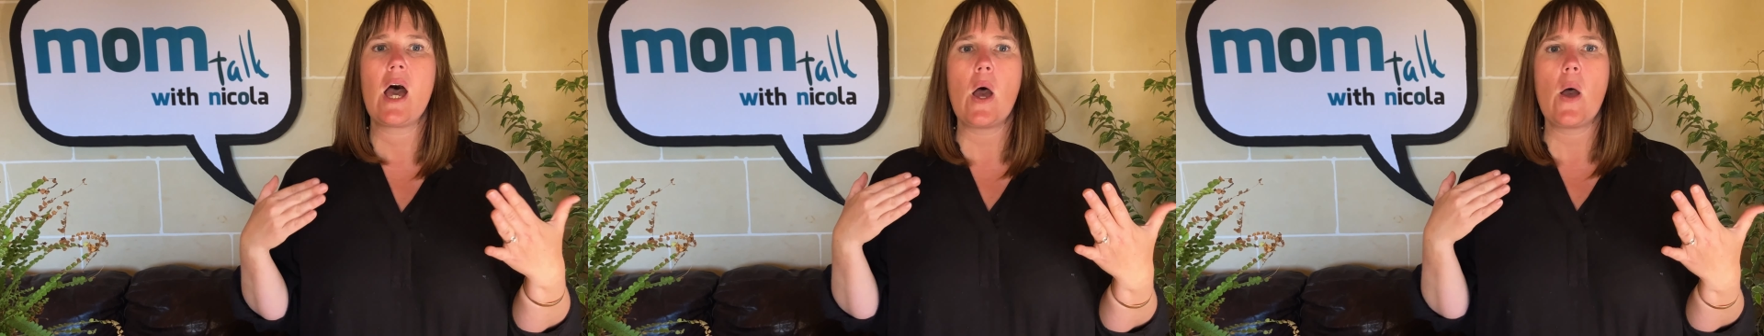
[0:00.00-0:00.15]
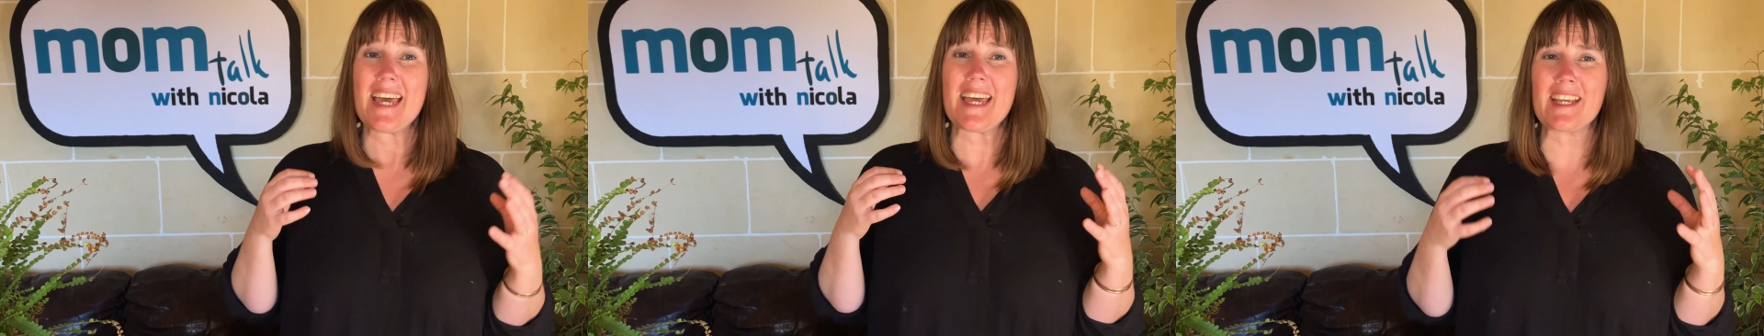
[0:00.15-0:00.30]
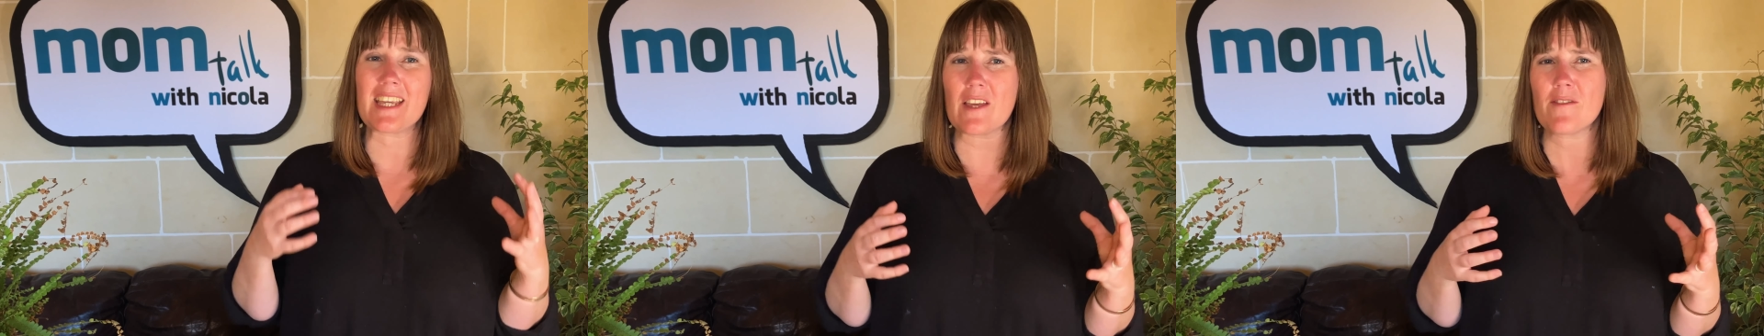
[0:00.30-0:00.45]

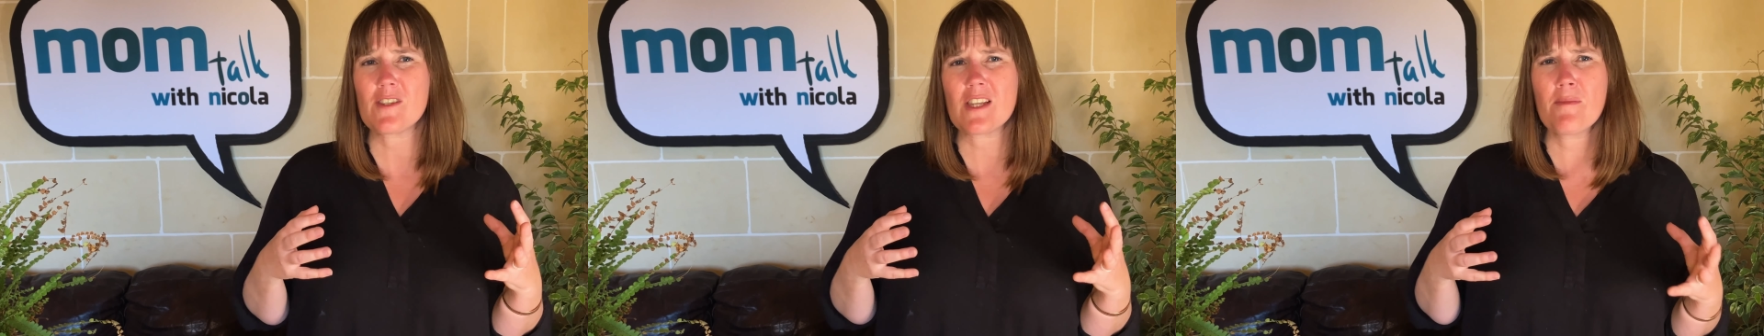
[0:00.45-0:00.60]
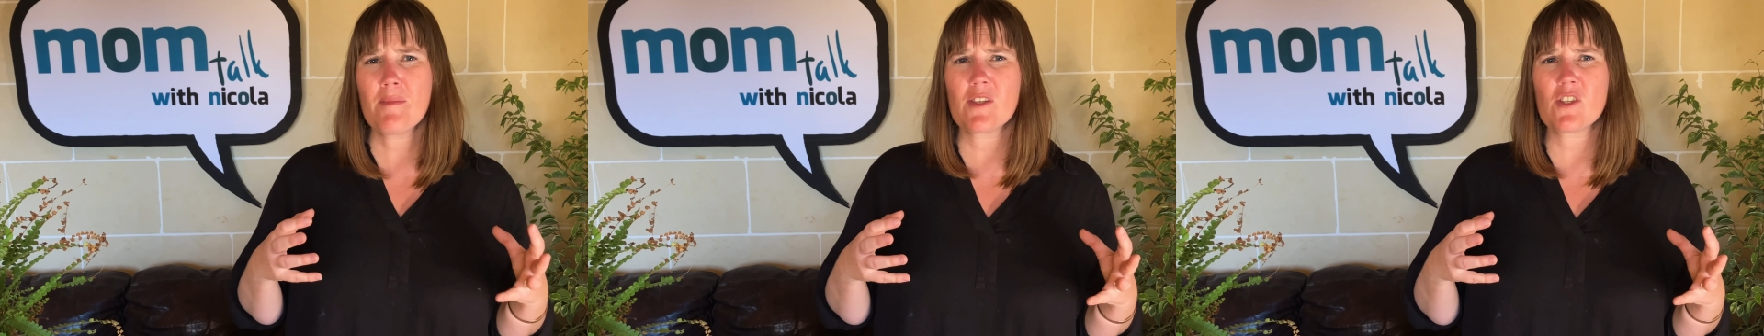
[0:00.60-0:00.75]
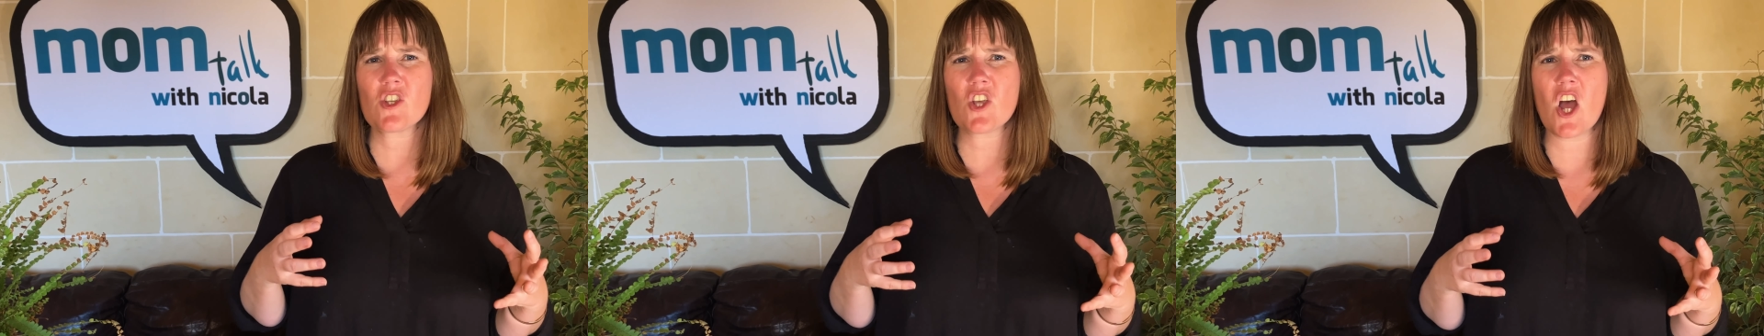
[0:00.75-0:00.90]
It gives them
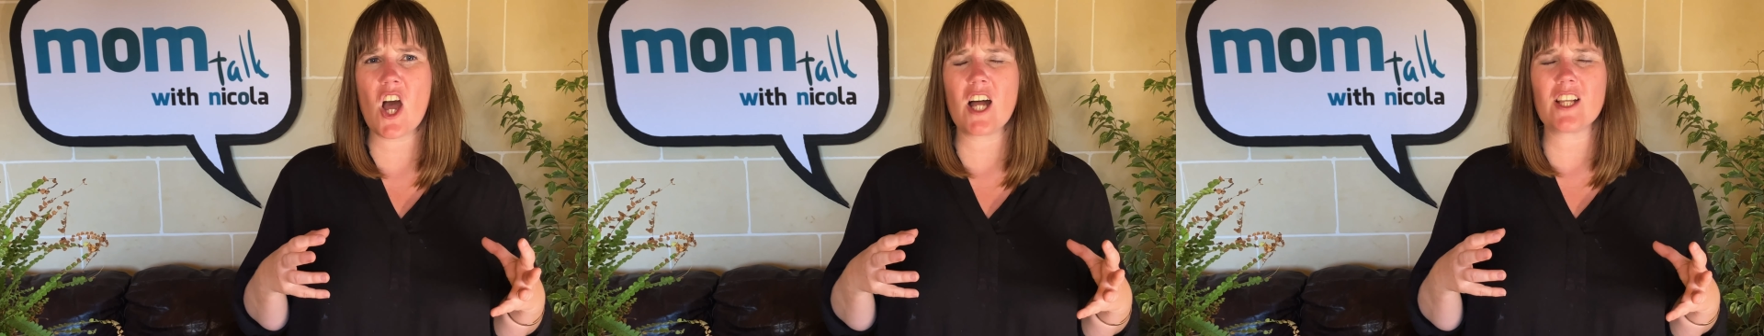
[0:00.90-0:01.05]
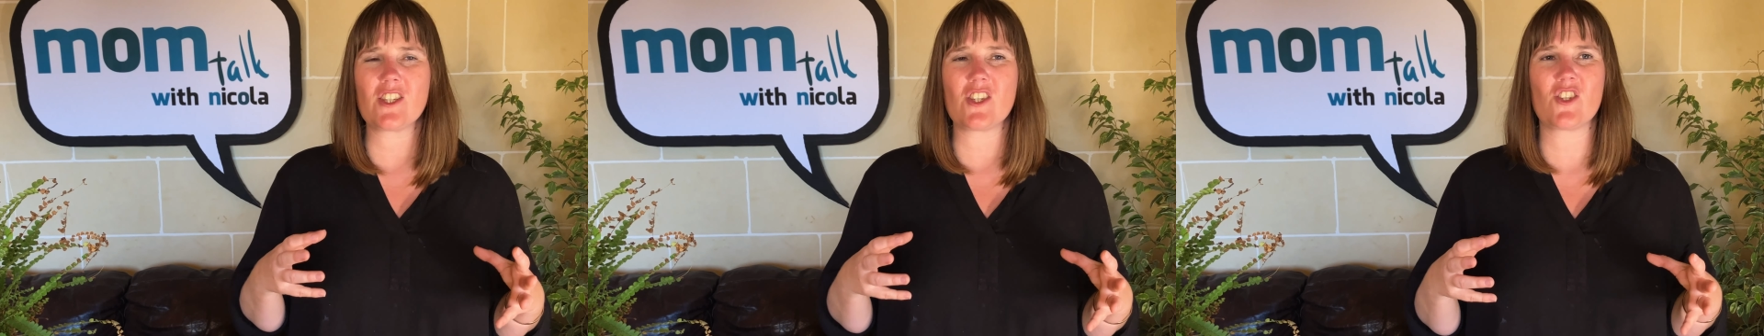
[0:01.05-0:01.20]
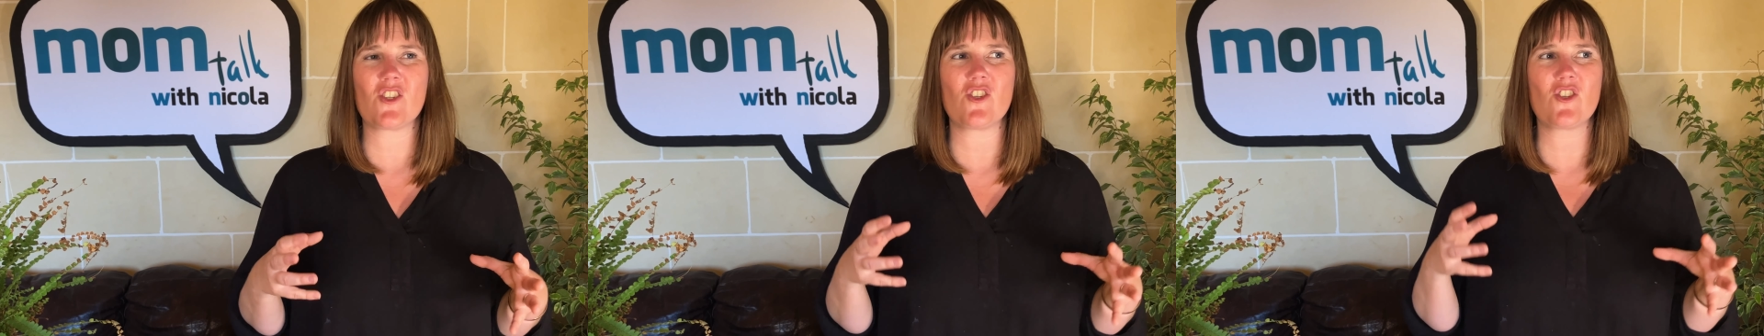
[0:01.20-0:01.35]
a
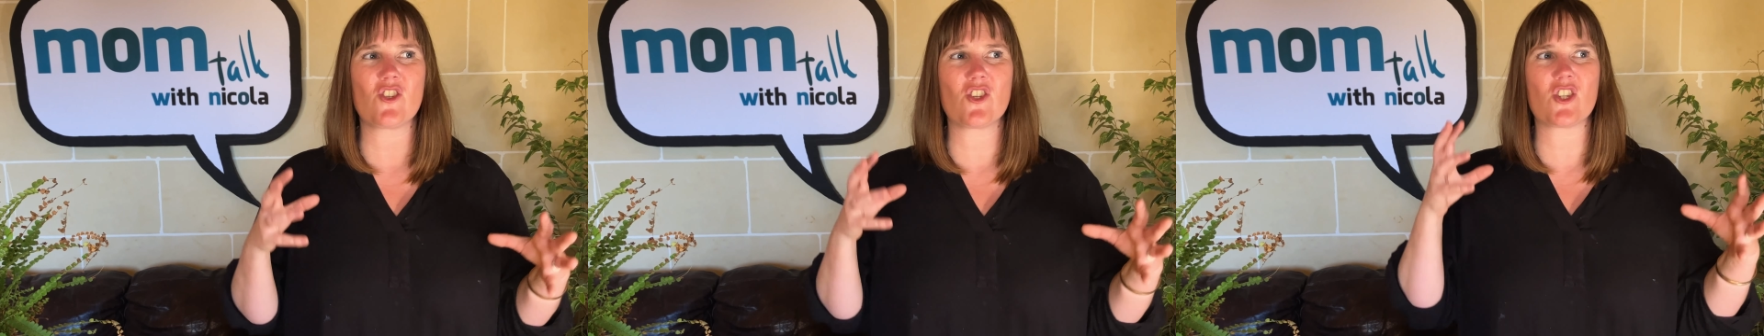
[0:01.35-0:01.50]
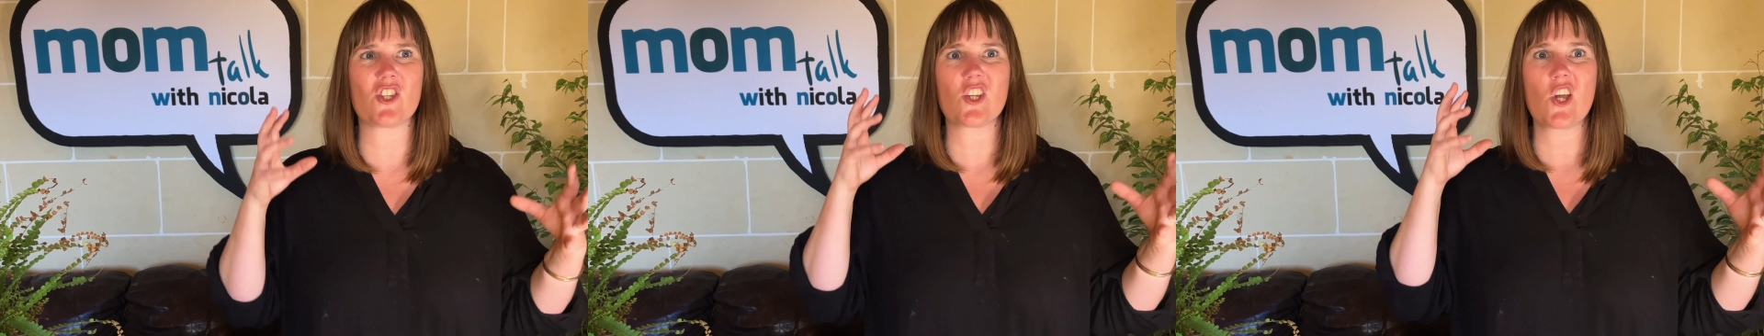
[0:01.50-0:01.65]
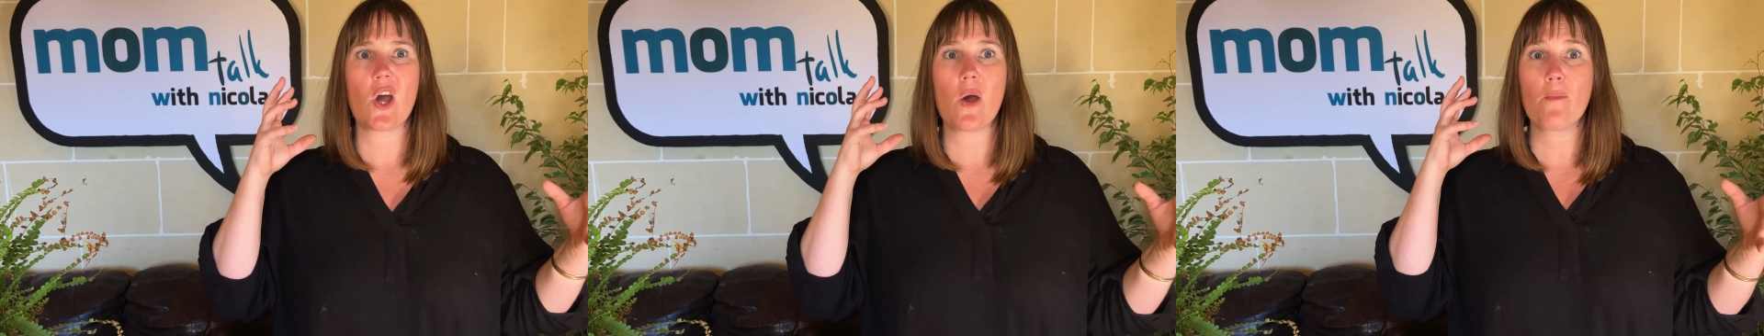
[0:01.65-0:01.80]
chance to just
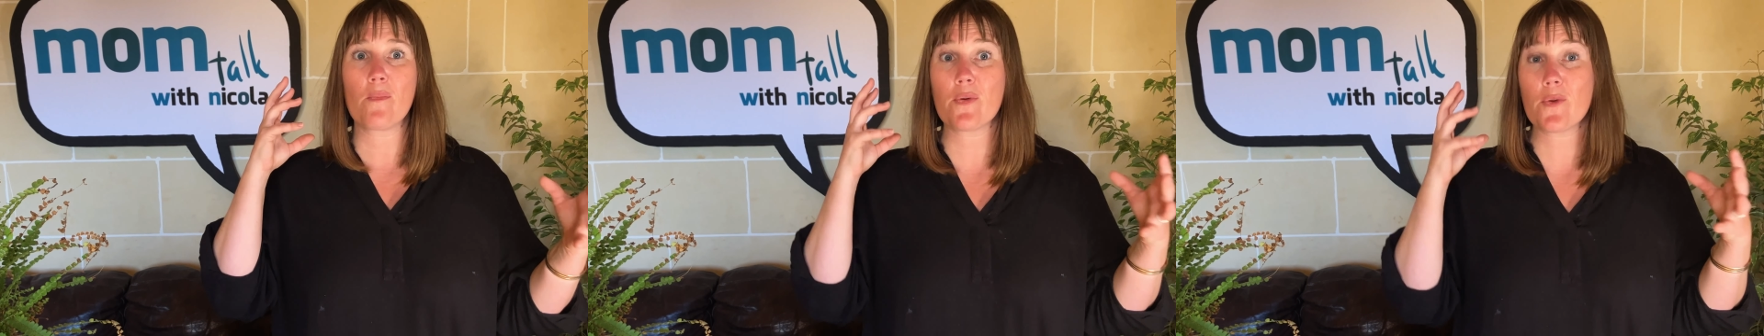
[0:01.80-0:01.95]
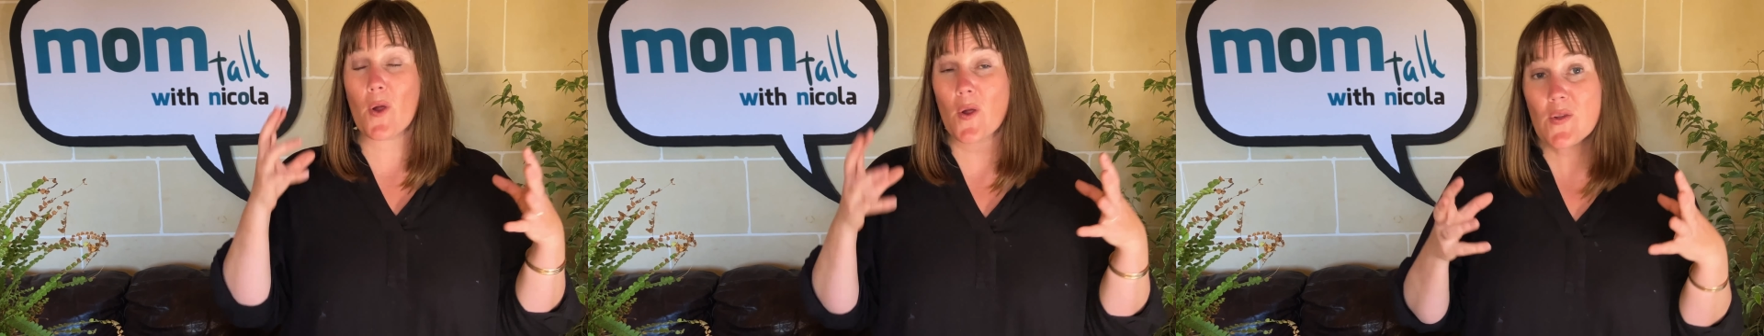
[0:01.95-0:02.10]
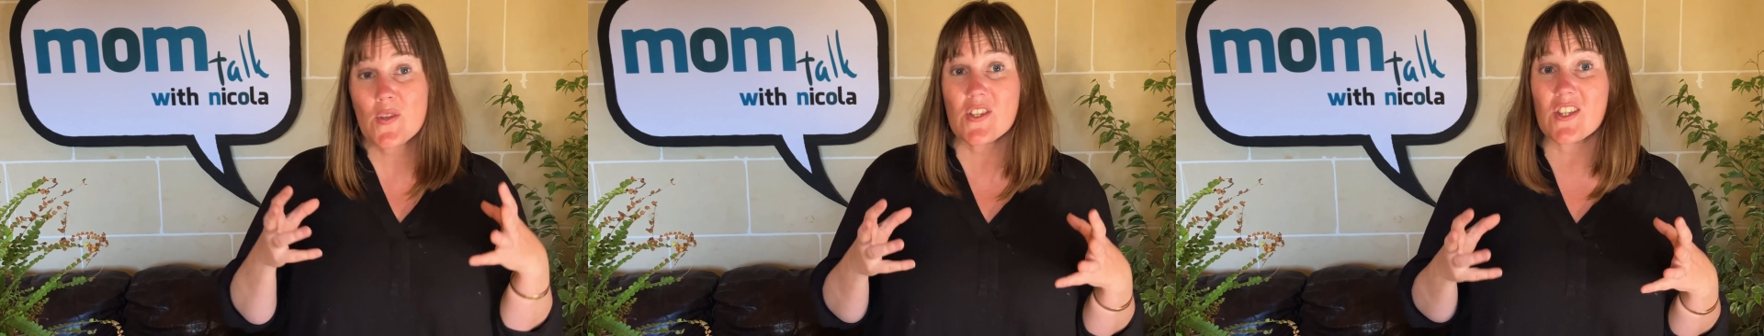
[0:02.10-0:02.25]

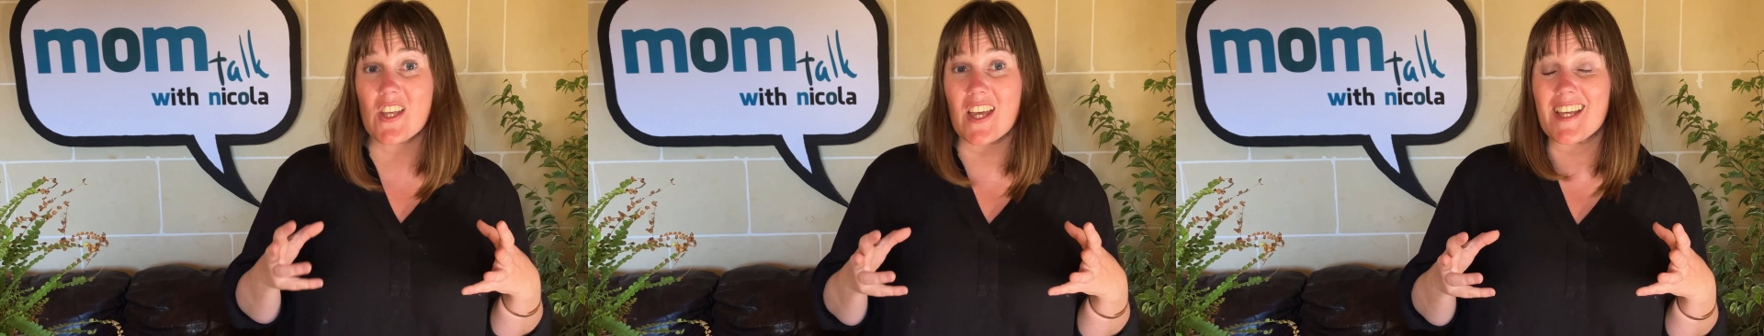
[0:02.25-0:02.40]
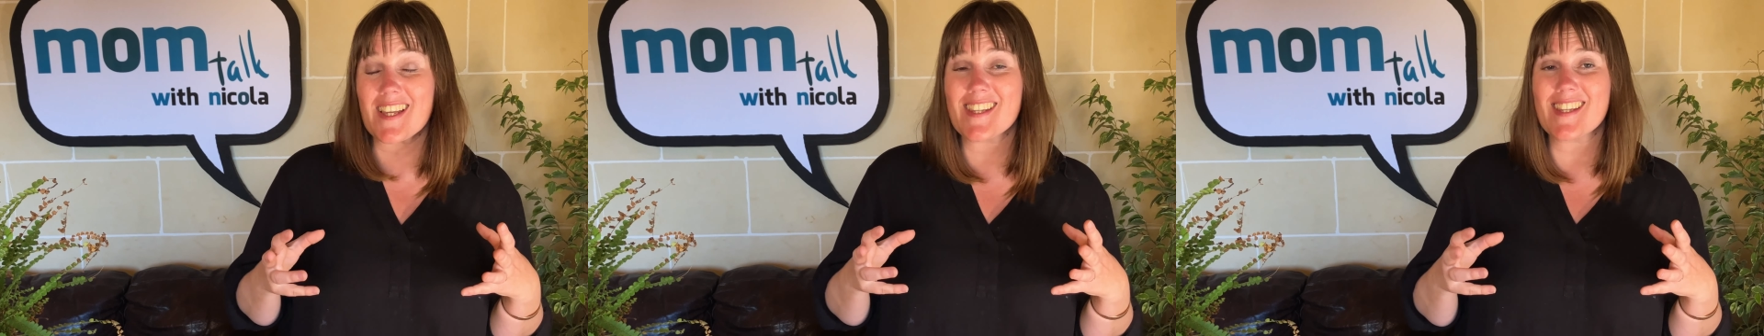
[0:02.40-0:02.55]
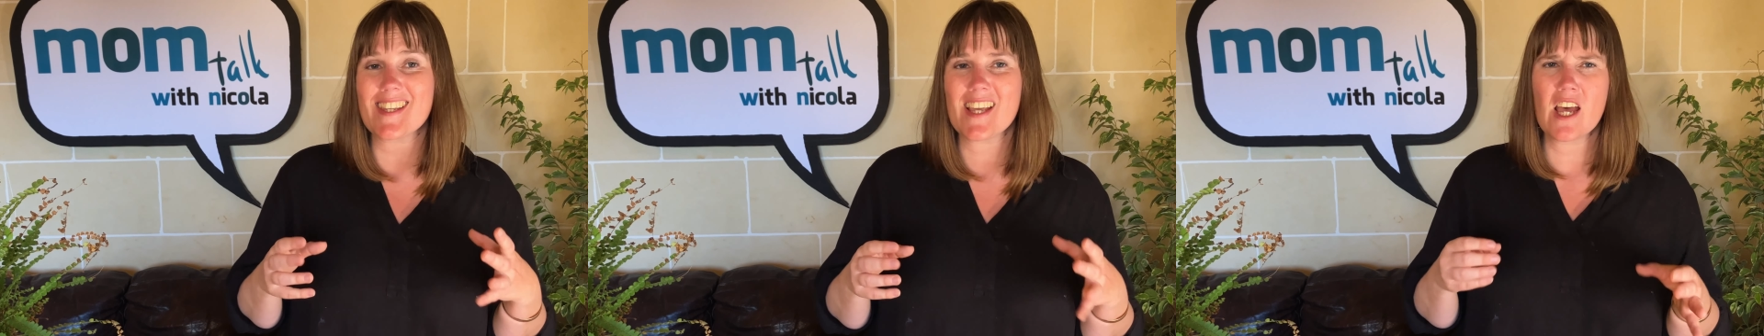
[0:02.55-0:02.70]
process